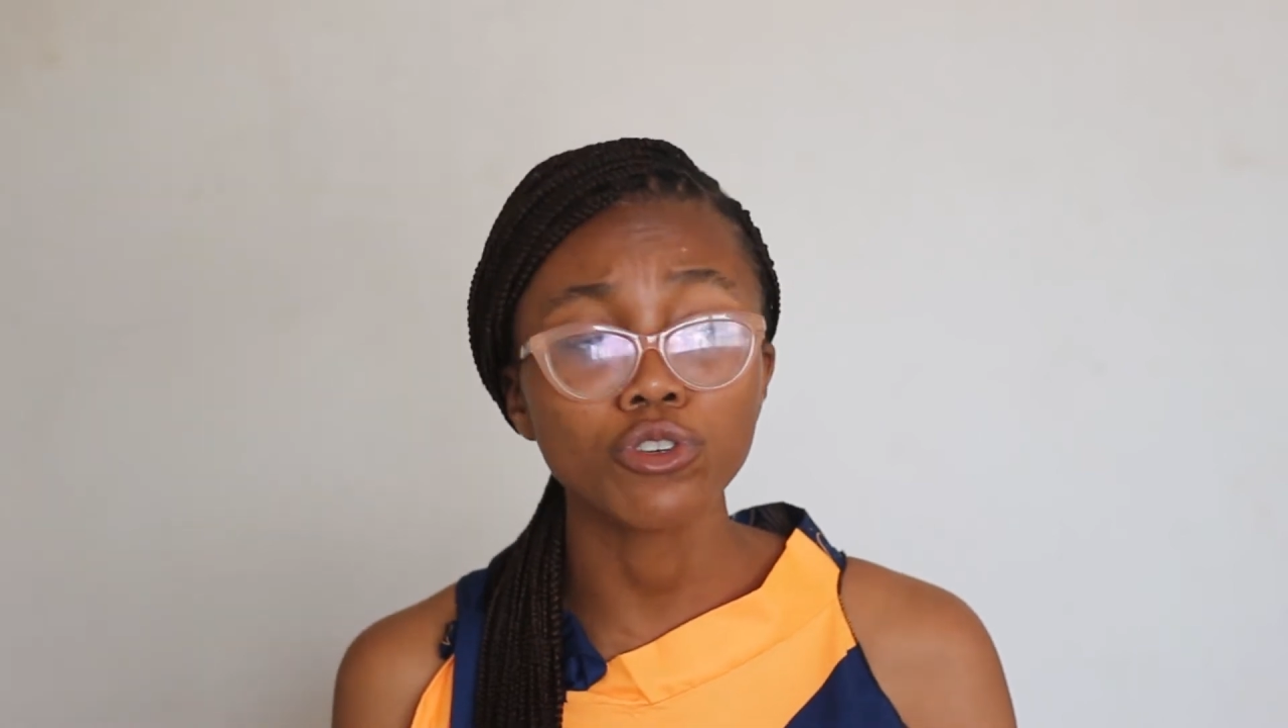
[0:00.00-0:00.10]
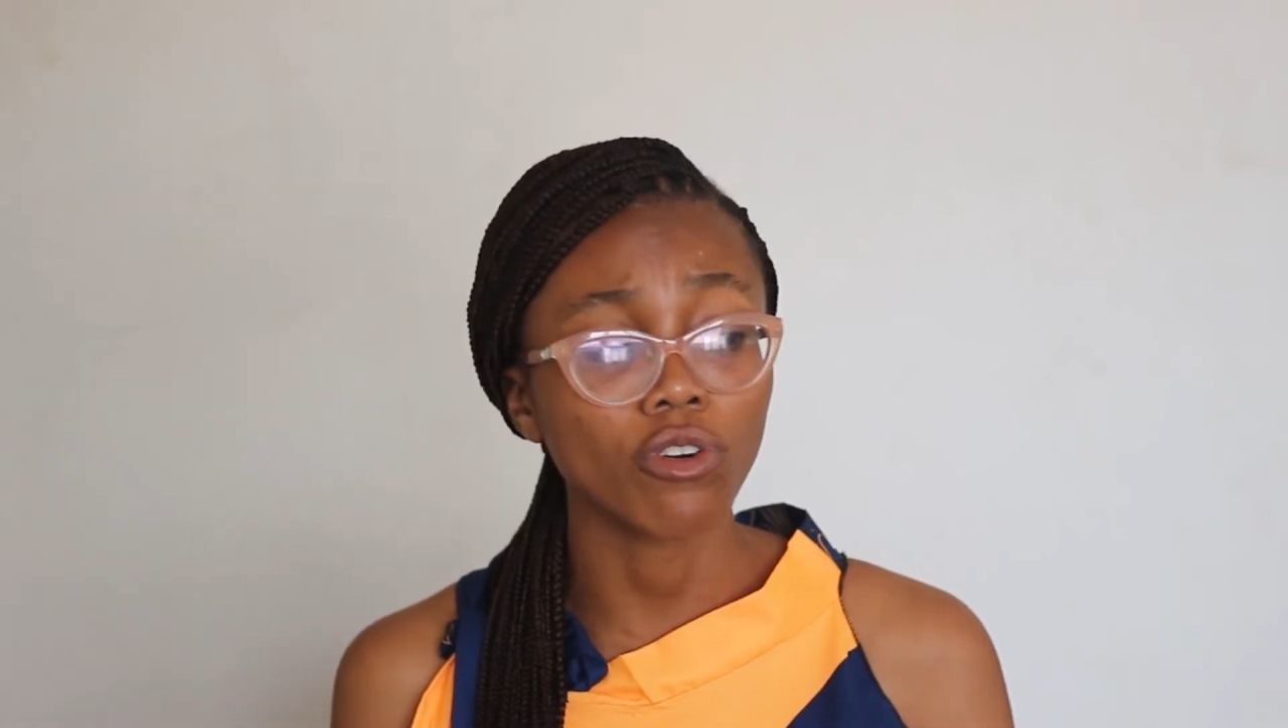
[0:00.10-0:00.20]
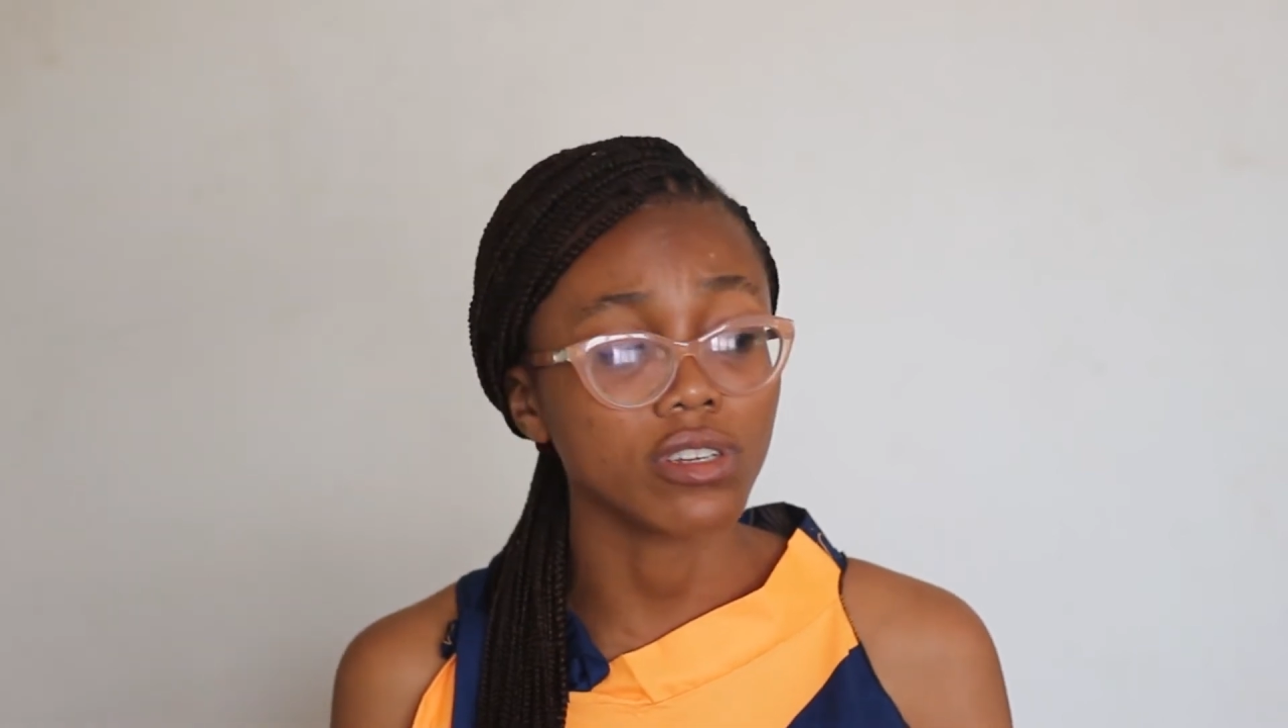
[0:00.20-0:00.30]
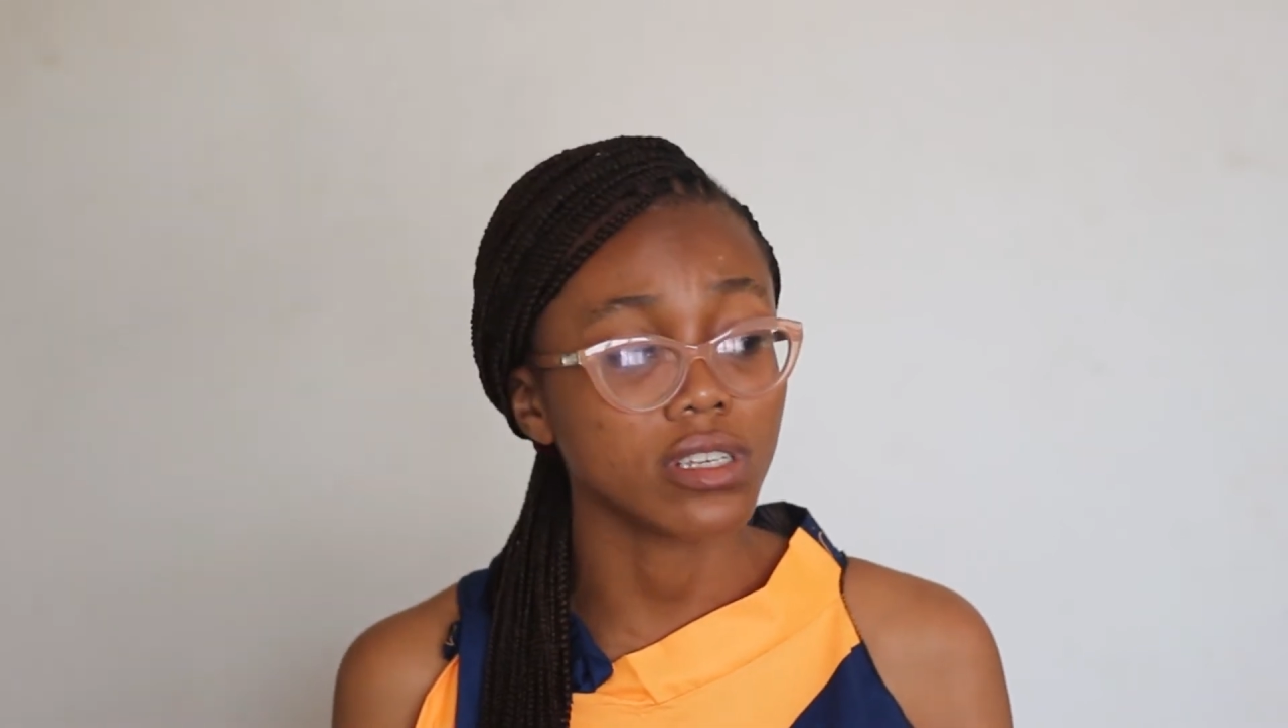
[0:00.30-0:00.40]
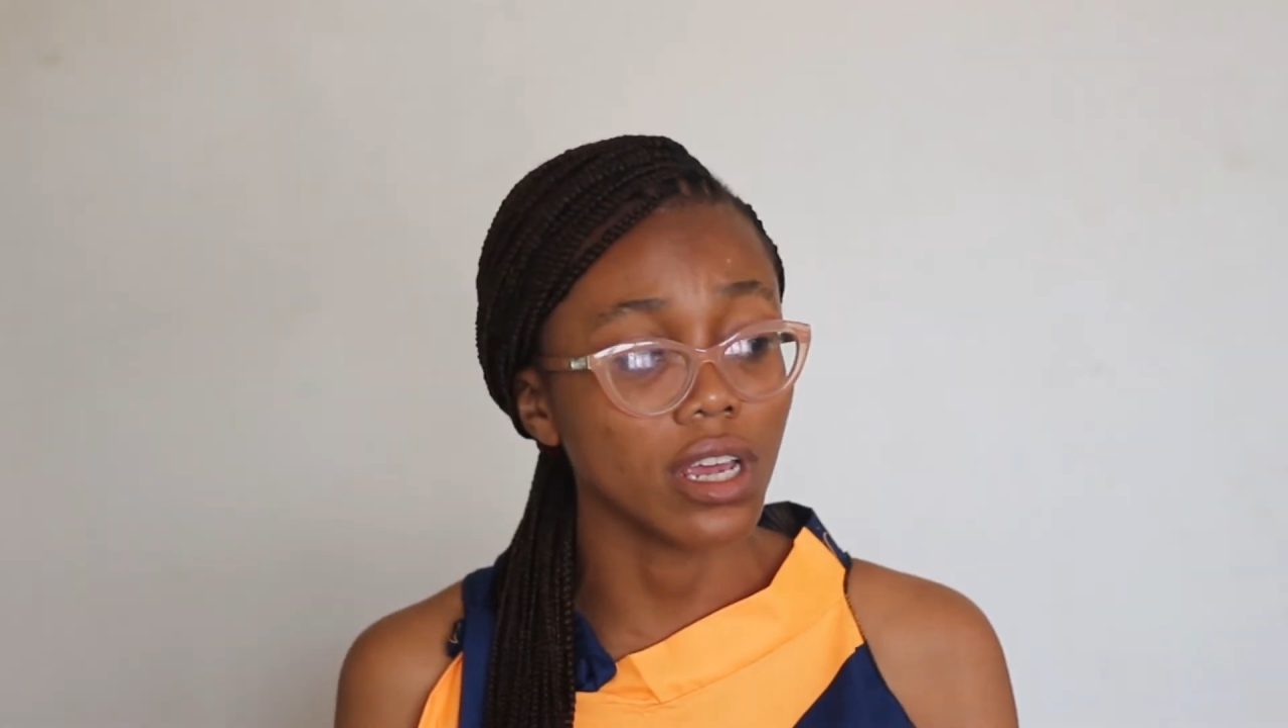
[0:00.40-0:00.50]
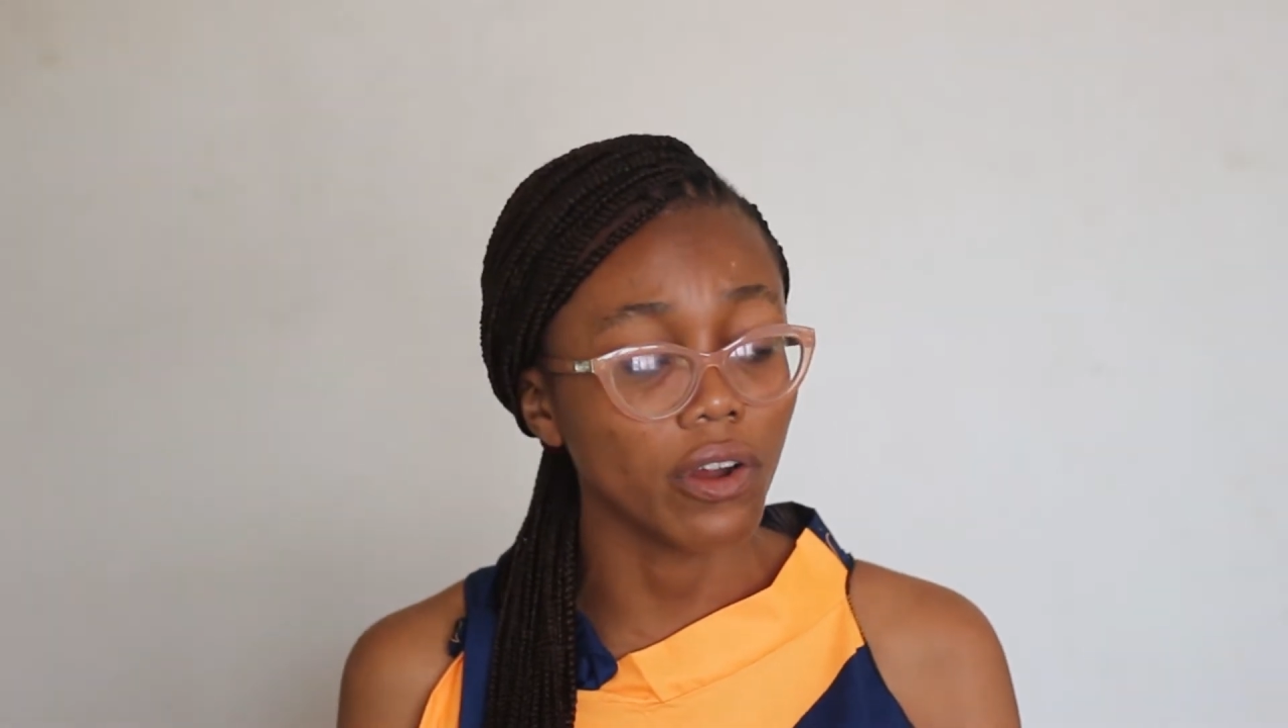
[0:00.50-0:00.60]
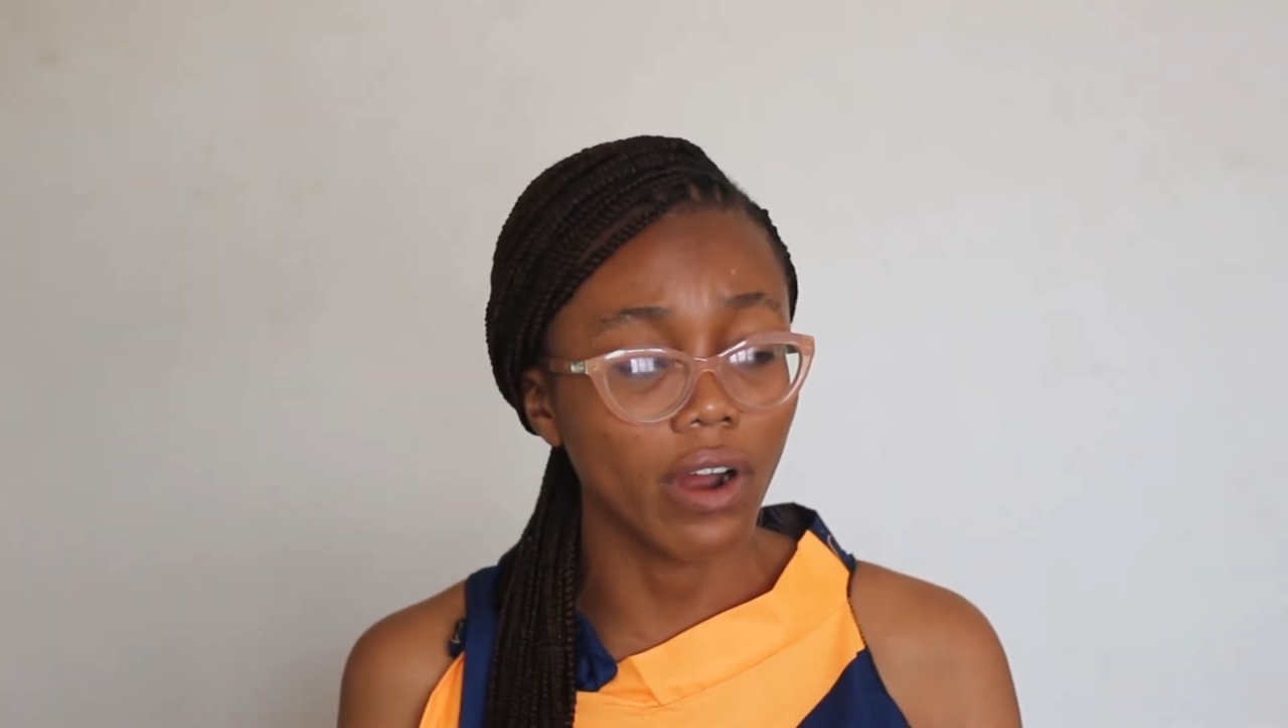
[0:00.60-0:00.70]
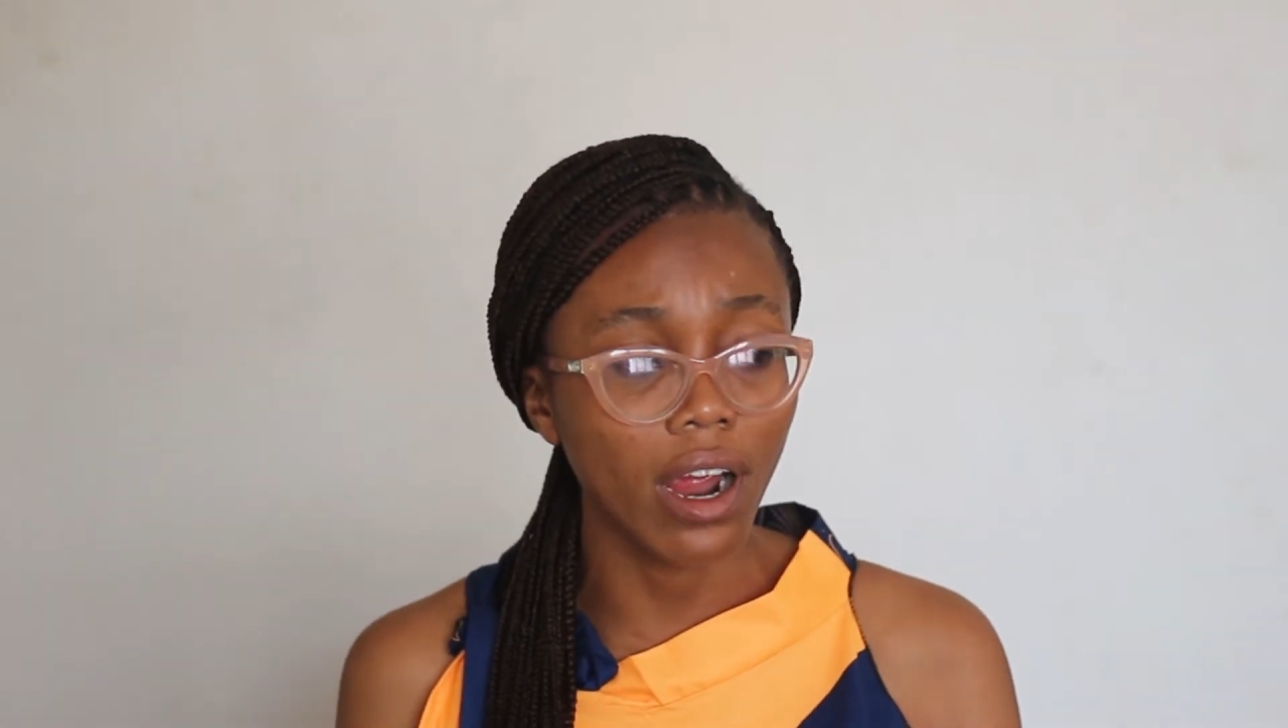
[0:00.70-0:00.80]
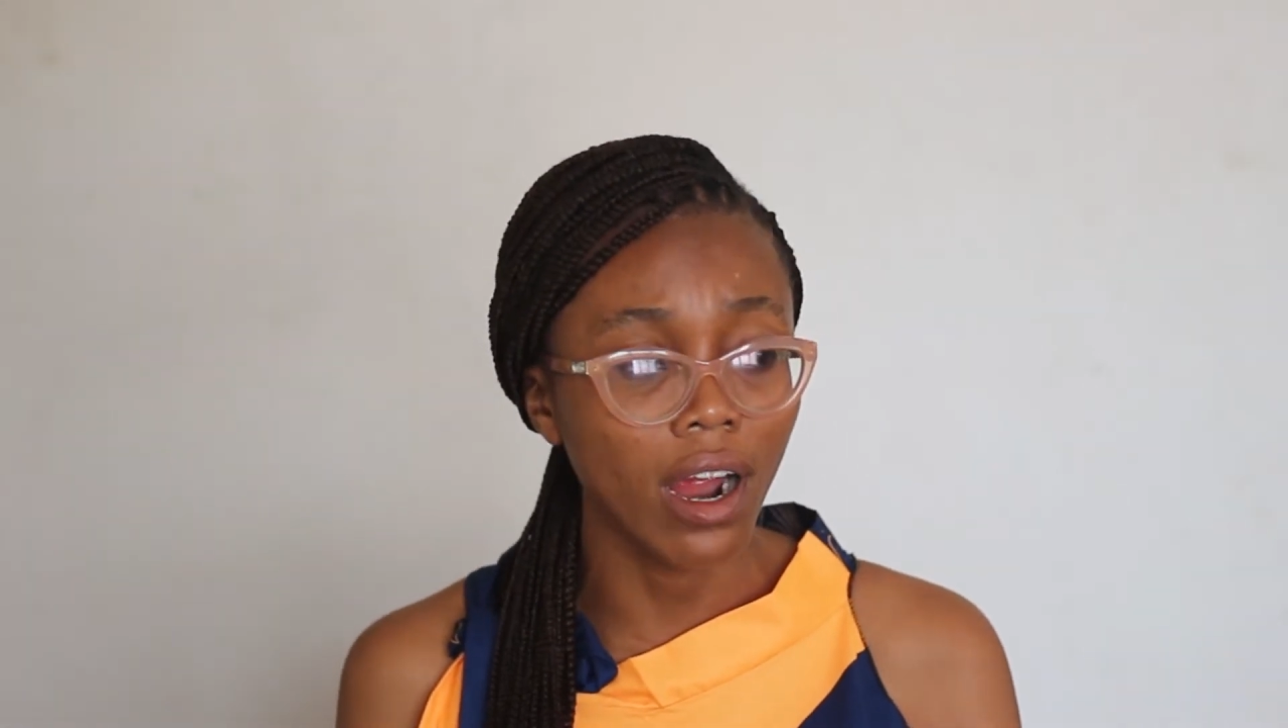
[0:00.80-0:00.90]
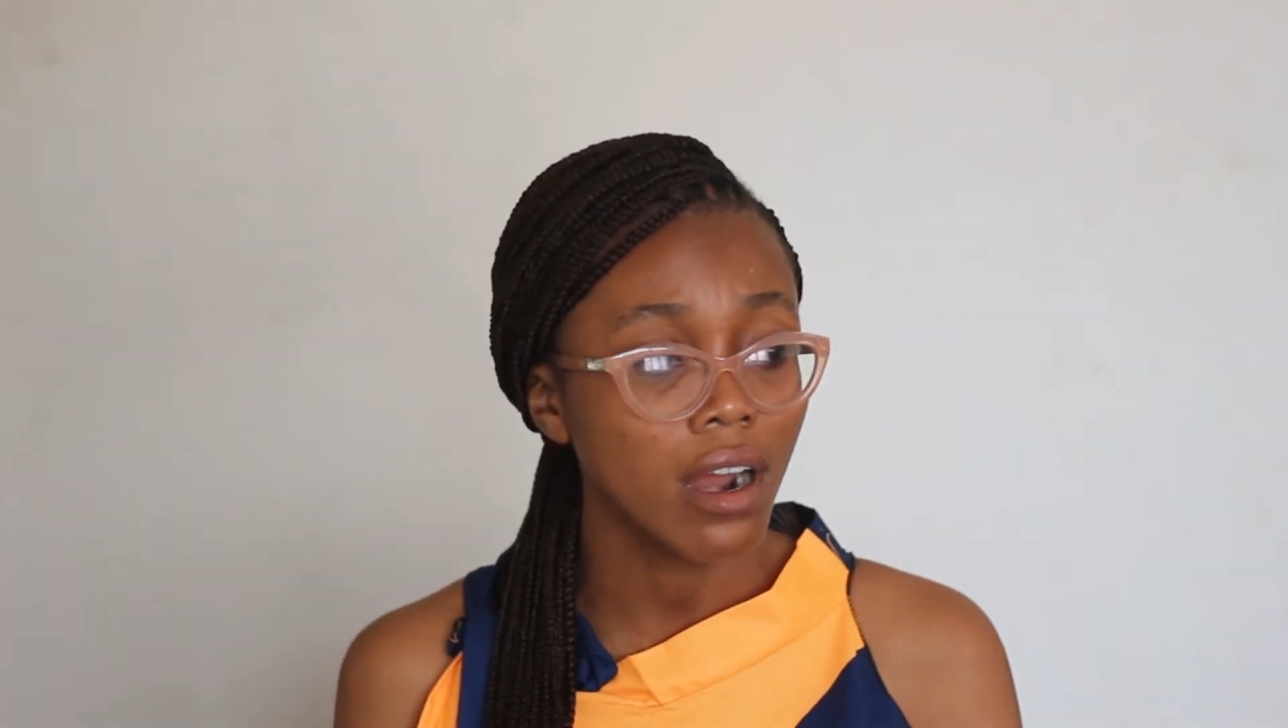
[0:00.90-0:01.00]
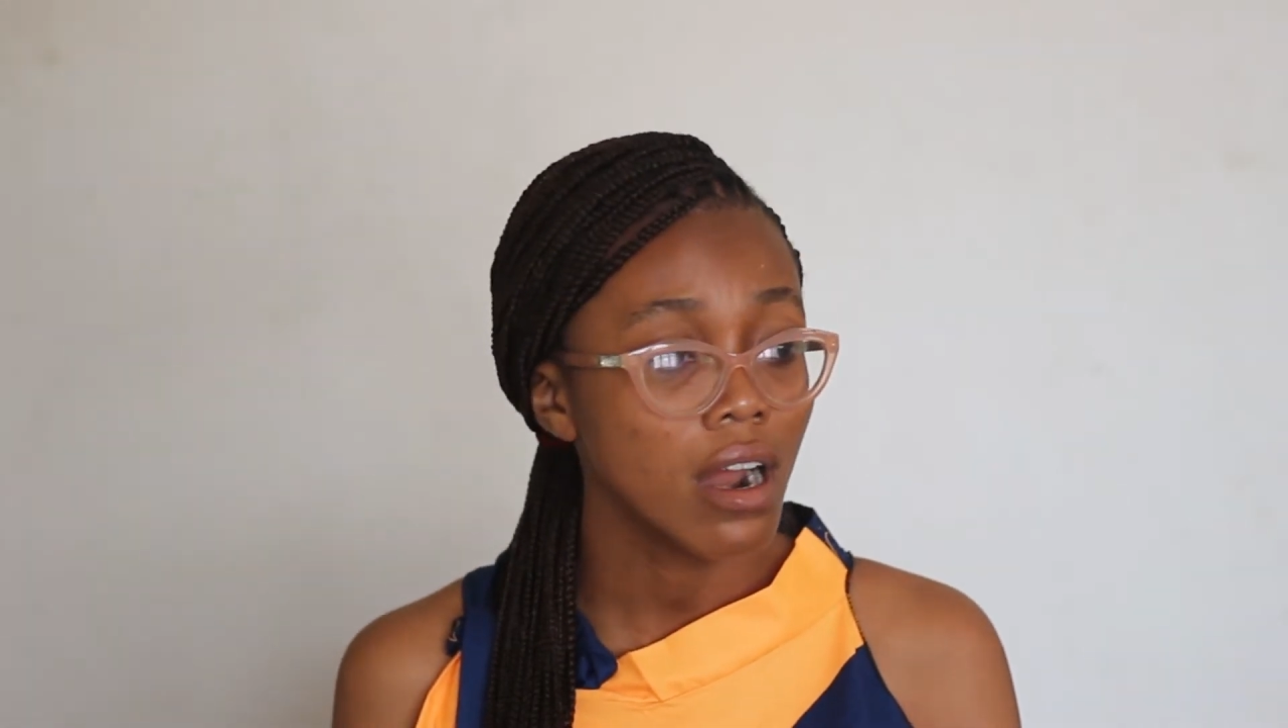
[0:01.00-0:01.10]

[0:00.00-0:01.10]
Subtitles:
Coursera,